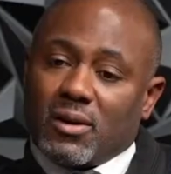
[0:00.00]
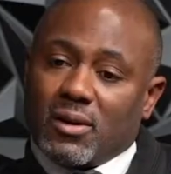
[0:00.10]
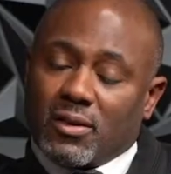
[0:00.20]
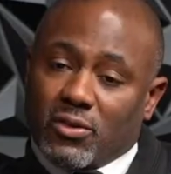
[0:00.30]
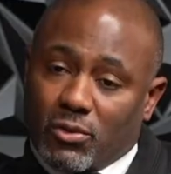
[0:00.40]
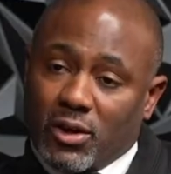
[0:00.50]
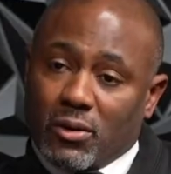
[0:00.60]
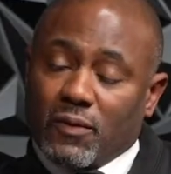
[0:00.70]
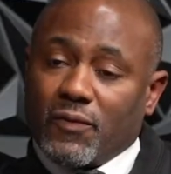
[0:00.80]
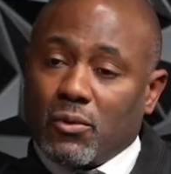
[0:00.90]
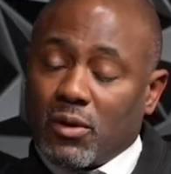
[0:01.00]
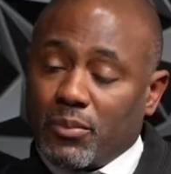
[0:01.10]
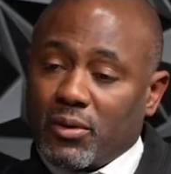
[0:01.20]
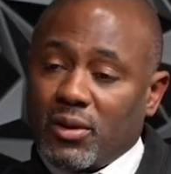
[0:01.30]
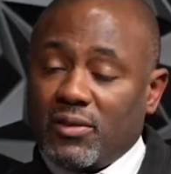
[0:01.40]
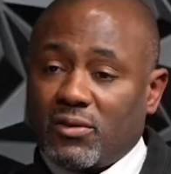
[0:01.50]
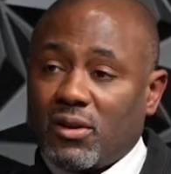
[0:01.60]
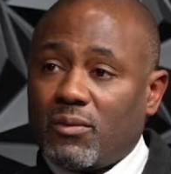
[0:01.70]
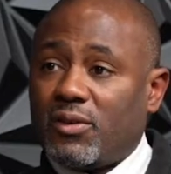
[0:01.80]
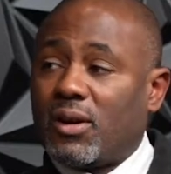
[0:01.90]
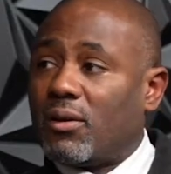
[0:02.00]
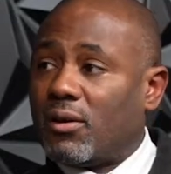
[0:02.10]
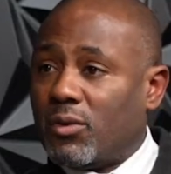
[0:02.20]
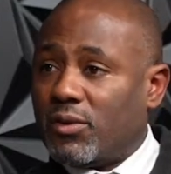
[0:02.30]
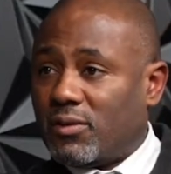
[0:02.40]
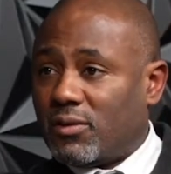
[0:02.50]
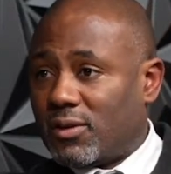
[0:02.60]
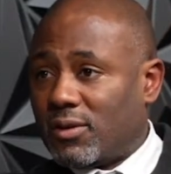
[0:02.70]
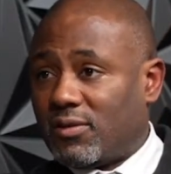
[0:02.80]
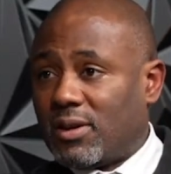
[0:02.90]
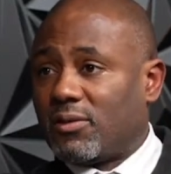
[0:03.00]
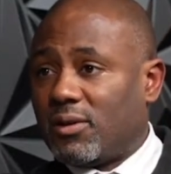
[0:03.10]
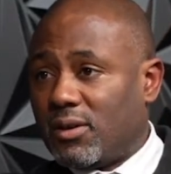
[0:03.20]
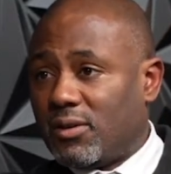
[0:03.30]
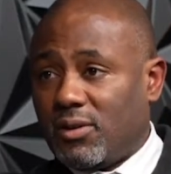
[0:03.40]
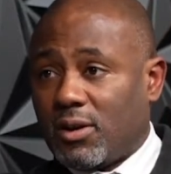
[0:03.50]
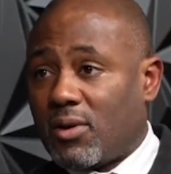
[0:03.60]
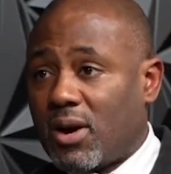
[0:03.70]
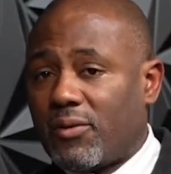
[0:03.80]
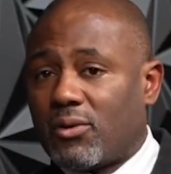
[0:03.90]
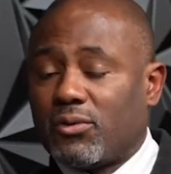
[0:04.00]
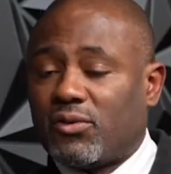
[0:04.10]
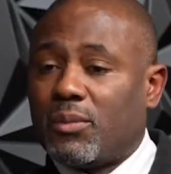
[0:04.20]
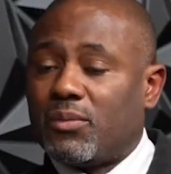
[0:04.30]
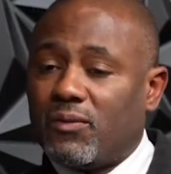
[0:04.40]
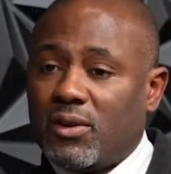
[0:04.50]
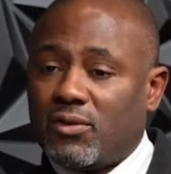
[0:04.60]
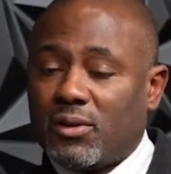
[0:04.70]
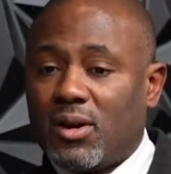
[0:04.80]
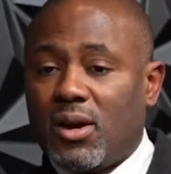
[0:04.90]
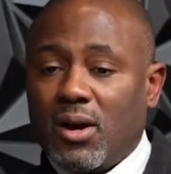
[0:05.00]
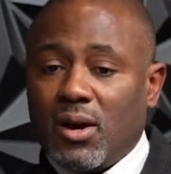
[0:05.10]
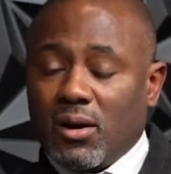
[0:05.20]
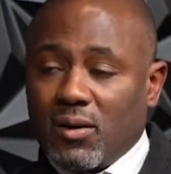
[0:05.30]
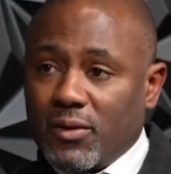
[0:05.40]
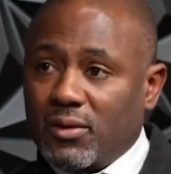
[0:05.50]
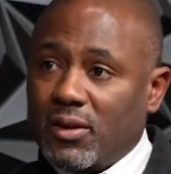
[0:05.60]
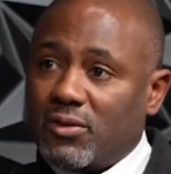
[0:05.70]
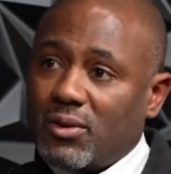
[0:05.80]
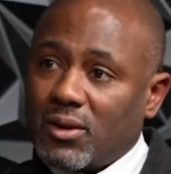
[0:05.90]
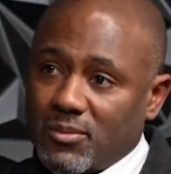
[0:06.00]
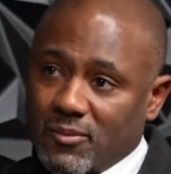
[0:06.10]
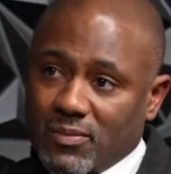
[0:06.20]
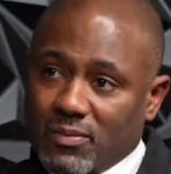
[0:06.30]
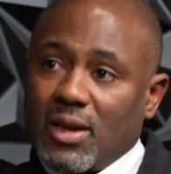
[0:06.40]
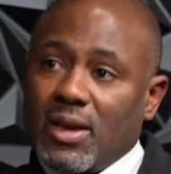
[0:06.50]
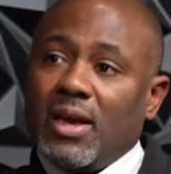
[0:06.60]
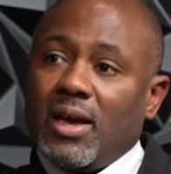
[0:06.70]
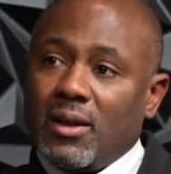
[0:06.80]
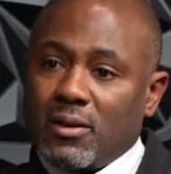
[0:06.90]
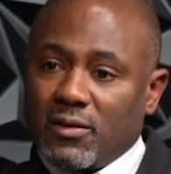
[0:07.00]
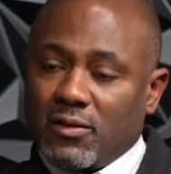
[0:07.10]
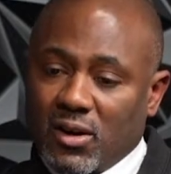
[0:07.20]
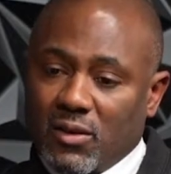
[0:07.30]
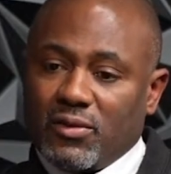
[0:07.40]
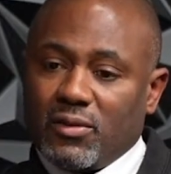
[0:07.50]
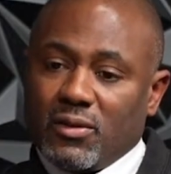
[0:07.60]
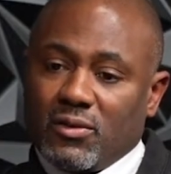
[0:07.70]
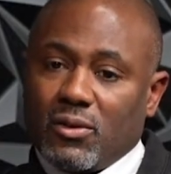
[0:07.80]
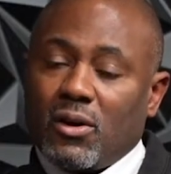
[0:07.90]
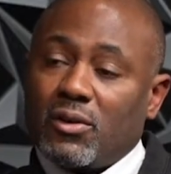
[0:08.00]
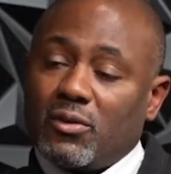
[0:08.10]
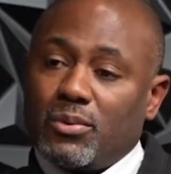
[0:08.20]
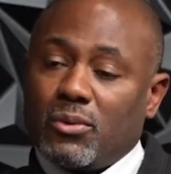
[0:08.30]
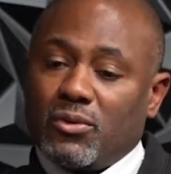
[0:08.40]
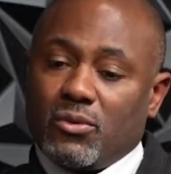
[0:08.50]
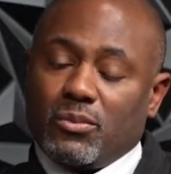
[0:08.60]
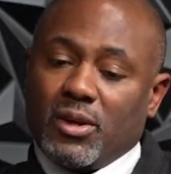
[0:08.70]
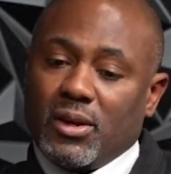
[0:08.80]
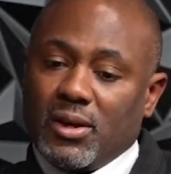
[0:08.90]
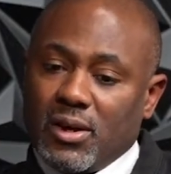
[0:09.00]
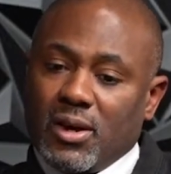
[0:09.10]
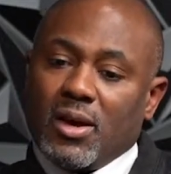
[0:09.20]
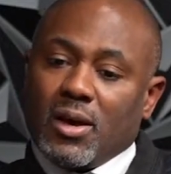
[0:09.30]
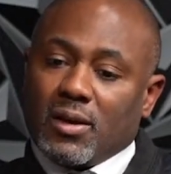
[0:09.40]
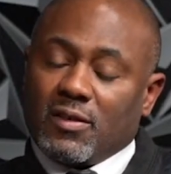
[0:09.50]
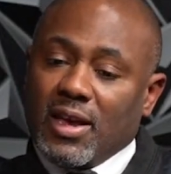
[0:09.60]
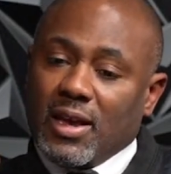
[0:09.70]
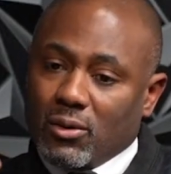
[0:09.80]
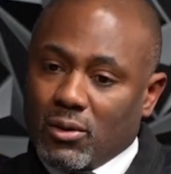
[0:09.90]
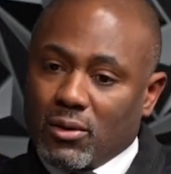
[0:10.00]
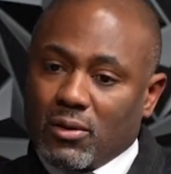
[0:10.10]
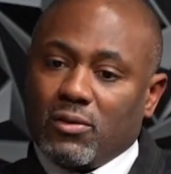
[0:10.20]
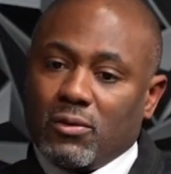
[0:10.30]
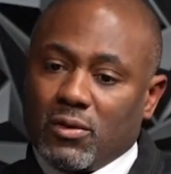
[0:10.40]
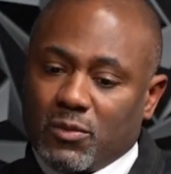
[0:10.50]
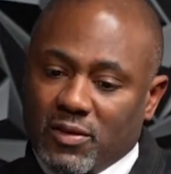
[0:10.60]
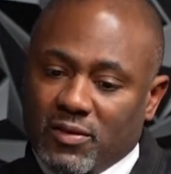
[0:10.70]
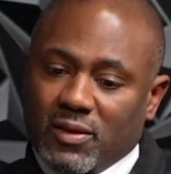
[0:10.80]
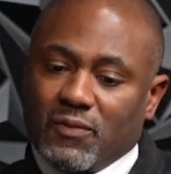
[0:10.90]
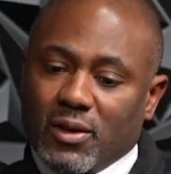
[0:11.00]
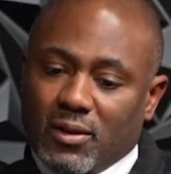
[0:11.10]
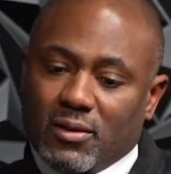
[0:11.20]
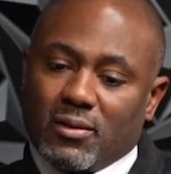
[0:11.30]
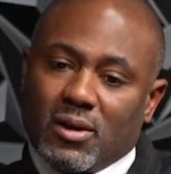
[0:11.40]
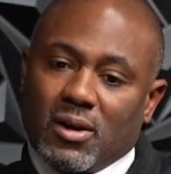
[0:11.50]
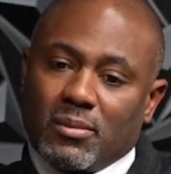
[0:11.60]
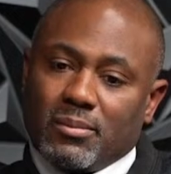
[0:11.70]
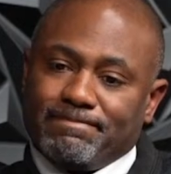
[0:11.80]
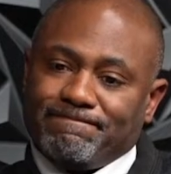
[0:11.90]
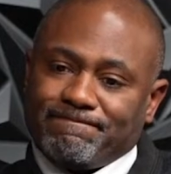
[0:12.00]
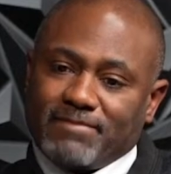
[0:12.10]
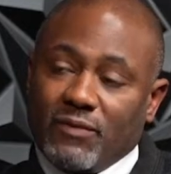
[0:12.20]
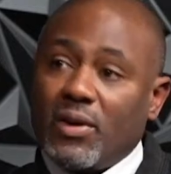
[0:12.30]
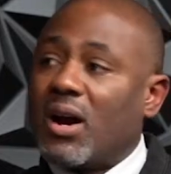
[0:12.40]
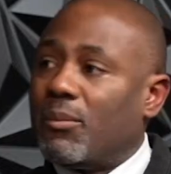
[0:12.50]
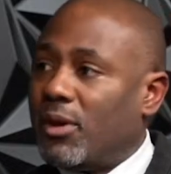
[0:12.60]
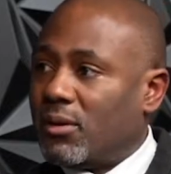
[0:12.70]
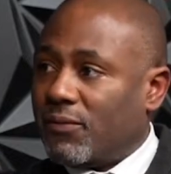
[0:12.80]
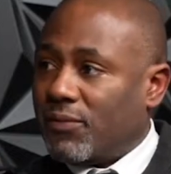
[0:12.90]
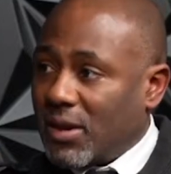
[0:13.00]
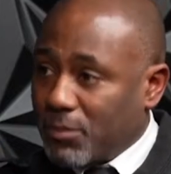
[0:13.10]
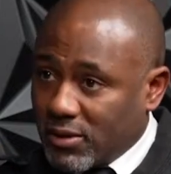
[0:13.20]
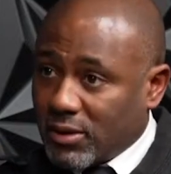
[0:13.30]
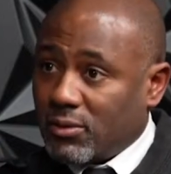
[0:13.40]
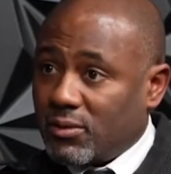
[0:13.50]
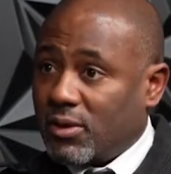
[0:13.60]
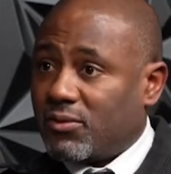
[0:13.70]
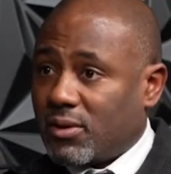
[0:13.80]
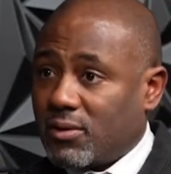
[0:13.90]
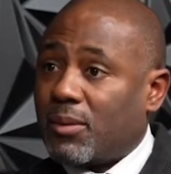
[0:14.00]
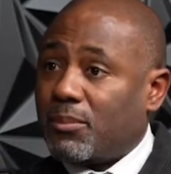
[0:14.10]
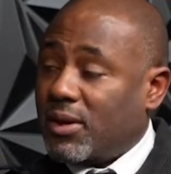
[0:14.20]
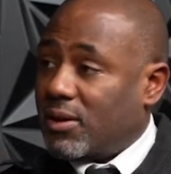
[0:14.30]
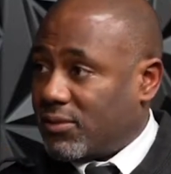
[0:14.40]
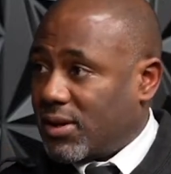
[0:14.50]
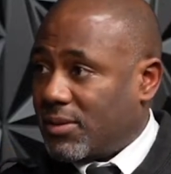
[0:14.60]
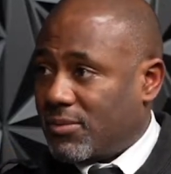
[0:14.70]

3 or 4 police service areas, which is essentially a geographical subdivision of a district. And services are supposed to be tailored to the specific environment of that particular district or that PSA.